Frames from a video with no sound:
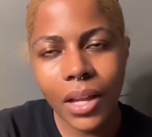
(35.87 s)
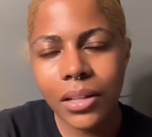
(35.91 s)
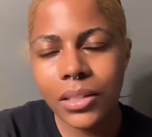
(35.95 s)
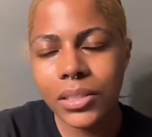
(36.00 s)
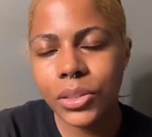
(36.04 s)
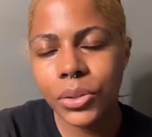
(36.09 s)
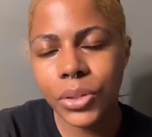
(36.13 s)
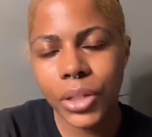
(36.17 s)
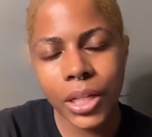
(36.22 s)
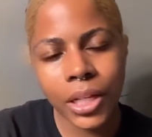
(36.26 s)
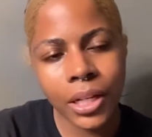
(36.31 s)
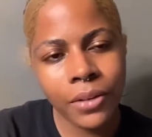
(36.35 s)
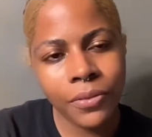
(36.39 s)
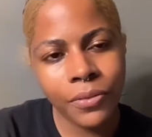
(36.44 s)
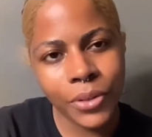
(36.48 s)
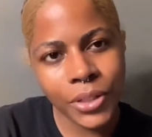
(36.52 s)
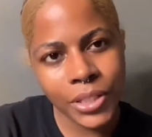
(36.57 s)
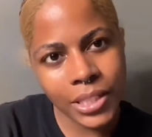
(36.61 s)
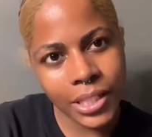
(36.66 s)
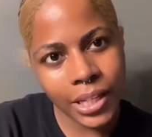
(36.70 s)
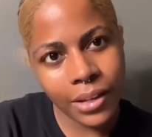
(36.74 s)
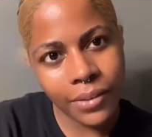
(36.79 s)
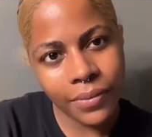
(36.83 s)
So yeah,
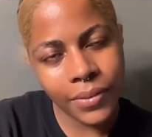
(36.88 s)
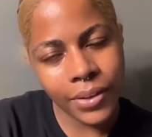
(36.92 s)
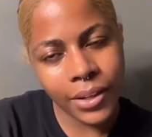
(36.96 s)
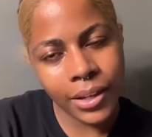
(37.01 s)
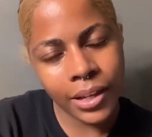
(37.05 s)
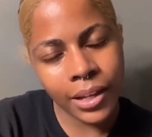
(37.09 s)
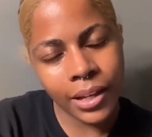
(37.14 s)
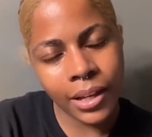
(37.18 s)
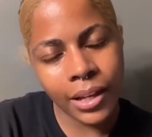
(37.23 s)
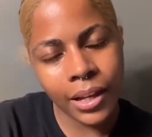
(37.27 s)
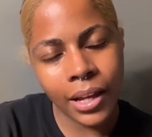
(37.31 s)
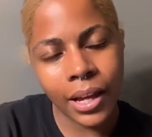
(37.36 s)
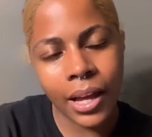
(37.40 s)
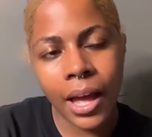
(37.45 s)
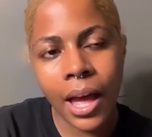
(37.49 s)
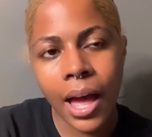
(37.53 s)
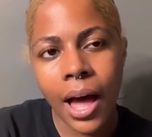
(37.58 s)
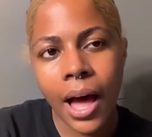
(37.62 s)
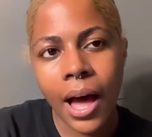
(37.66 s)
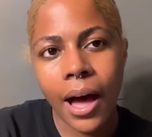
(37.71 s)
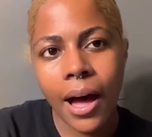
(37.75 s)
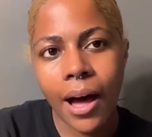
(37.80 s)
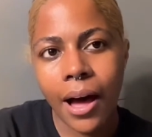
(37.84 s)
friendsgiving.
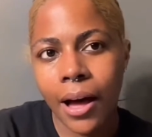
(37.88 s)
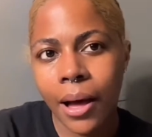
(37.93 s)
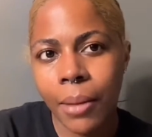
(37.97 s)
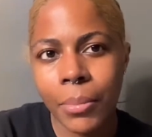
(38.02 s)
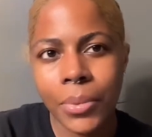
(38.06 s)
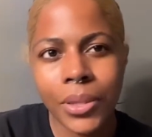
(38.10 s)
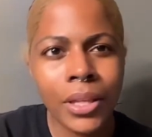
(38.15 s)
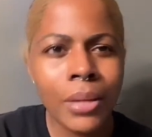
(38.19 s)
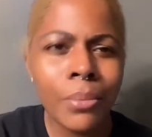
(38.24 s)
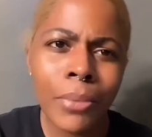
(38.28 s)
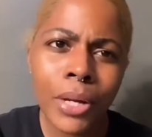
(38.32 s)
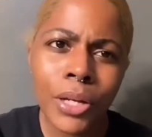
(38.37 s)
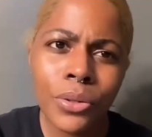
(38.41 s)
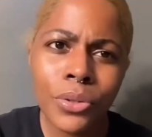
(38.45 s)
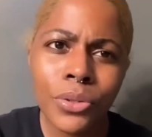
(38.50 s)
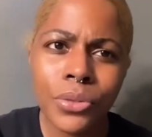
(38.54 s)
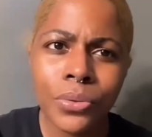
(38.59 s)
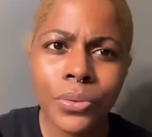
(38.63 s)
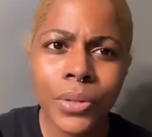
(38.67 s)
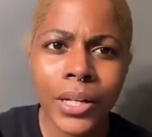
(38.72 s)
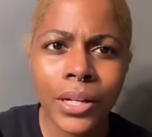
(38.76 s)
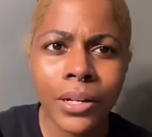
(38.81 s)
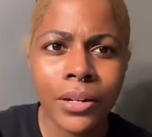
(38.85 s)
Um, and then my
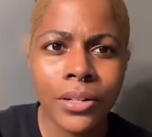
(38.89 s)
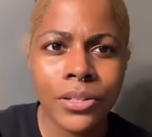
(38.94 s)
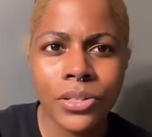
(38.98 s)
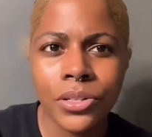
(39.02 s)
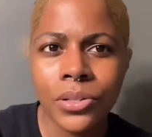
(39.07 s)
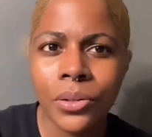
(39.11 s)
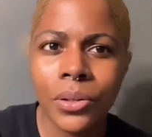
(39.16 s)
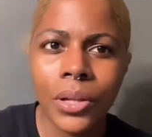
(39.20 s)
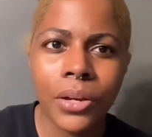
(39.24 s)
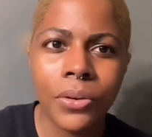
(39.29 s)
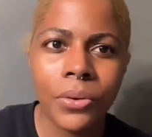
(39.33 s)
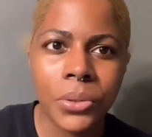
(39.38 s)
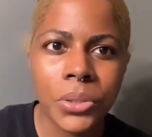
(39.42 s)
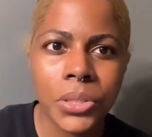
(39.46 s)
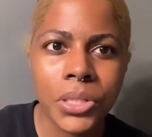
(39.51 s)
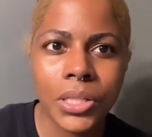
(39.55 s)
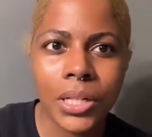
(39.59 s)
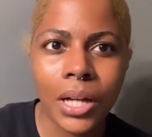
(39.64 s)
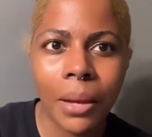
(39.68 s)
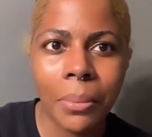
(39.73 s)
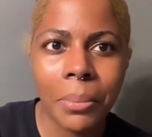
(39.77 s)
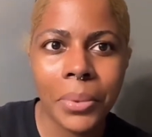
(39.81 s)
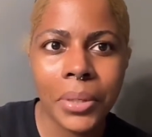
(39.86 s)
usual errands, you know, like
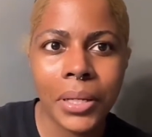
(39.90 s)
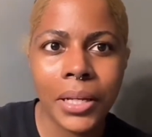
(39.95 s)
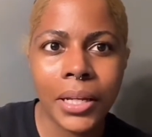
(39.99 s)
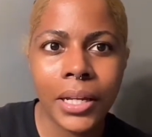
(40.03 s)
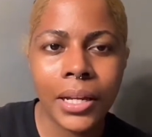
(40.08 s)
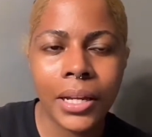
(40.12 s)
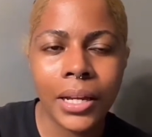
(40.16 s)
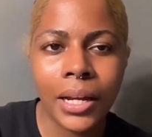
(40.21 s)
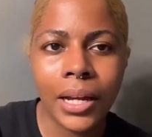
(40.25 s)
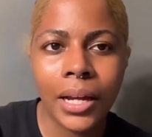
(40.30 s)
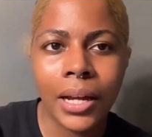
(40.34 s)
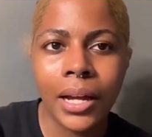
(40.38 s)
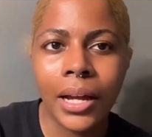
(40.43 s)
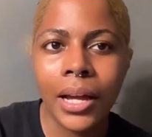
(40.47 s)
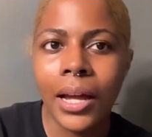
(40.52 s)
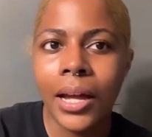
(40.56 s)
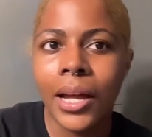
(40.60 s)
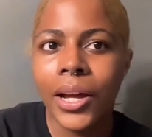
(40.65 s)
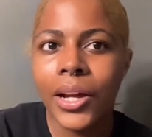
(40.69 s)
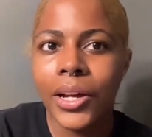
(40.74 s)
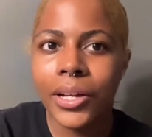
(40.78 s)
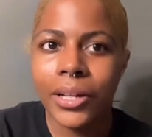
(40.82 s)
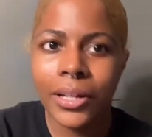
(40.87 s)
grocery shopping,
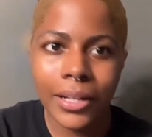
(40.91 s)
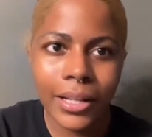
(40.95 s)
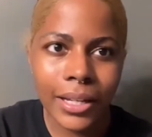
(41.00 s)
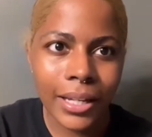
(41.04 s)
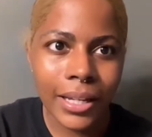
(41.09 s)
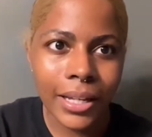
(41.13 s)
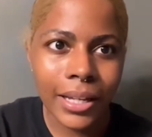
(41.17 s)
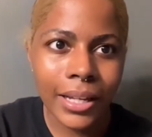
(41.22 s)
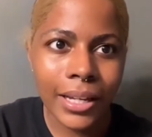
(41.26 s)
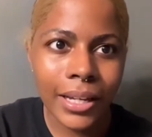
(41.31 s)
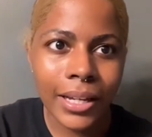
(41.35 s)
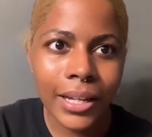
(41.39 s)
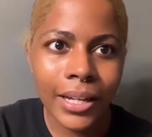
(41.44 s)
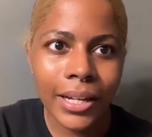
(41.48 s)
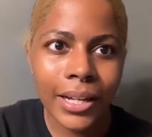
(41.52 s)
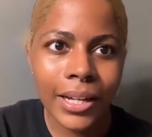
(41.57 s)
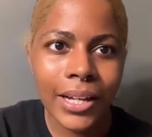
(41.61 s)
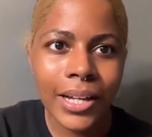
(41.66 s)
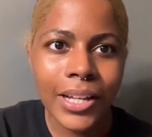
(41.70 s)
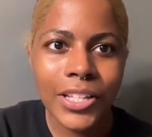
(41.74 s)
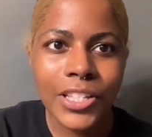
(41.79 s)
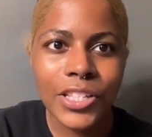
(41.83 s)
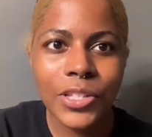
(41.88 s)

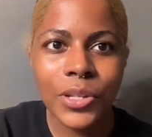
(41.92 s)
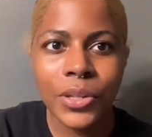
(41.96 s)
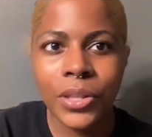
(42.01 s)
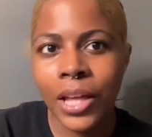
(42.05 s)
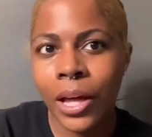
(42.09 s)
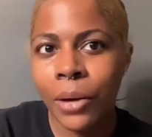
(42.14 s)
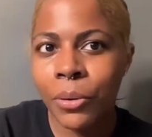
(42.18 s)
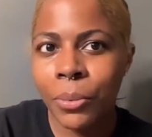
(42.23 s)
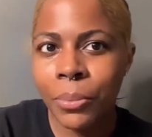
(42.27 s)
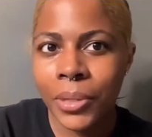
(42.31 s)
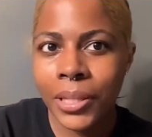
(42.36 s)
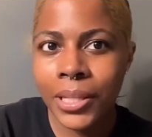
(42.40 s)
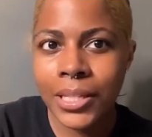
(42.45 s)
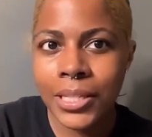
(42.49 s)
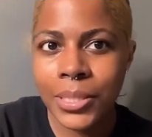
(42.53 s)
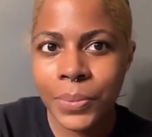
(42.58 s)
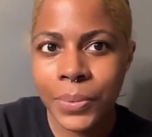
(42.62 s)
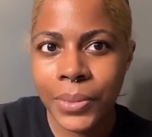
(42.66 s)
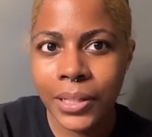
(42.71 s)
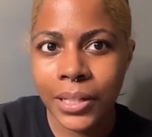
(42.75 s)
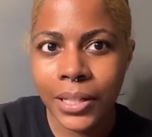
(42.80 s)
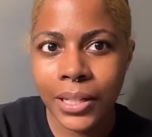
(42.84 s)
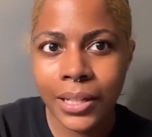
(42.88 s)
cooking. So that will be
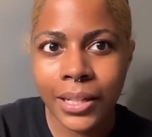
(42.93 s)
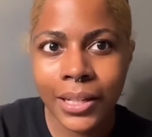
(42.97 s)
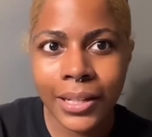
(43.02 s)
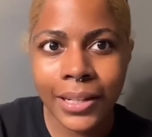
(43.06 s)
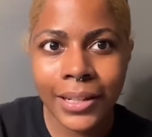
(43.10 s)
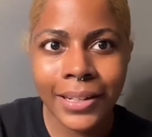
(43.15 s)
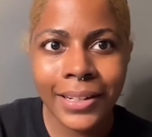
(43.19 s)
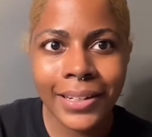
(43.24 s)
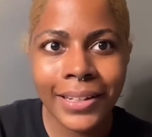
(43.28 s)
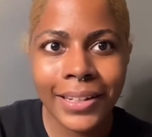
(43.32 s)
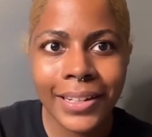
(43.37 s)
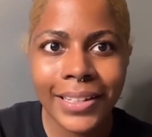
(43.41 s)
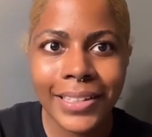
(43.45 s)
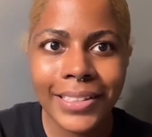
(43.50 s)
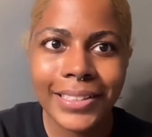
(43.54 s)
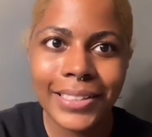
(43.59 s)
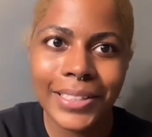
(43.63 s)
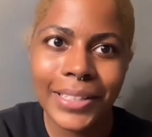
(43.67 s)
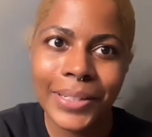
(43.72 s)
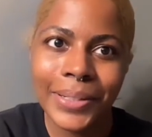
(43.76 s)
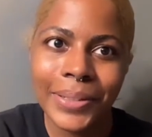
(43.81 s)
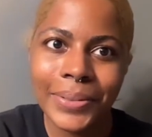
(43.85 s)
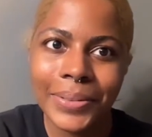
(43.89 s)
this weekend.
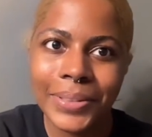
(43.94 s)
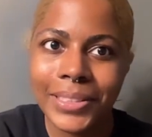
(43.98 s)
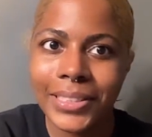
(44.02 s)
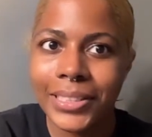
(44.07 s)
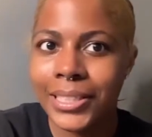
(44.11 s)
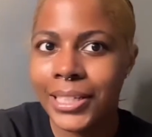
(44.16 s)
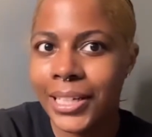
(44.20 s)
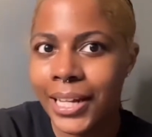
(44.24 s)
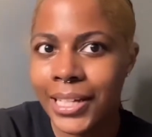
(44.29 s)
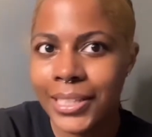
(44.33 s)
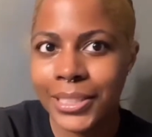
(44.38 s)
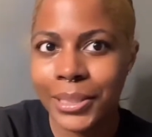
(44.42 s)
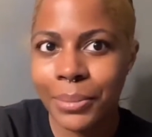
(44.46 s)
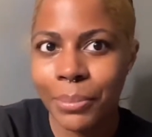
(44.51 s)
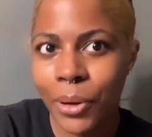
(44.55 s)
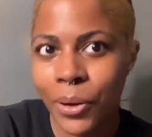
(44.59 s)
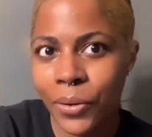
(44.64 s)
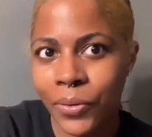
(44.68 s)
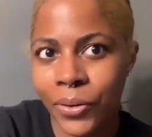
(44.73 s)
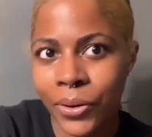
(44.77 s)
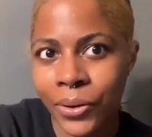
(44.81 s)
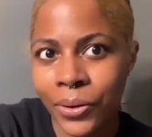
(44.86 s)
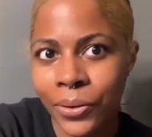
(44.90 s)
So see you guys
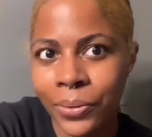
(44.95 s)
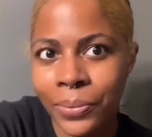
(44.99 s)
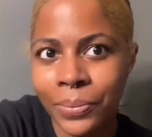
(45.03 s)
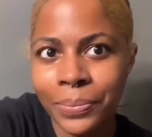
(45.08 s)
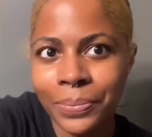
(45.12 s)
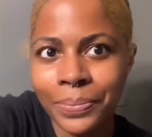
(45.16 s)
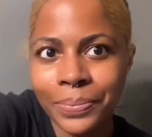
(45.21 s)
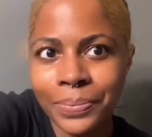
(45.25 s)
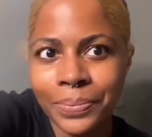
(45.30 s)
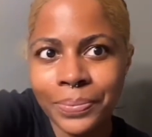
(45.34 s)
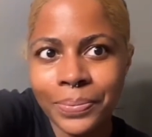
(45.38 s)
tomorrow.